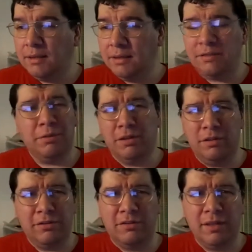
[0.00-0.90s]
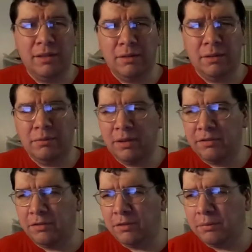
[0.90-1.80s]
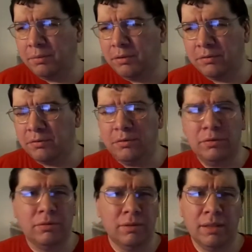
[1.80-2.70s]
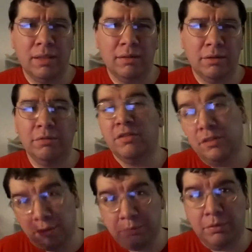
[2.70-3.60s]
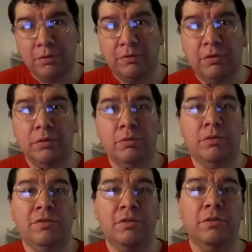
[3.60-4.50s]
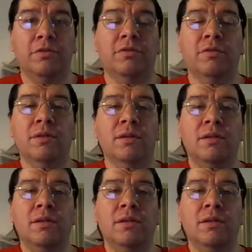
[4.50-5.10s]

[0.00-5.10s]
That's what it looks like when I saw the poster. And there was another poster where it shows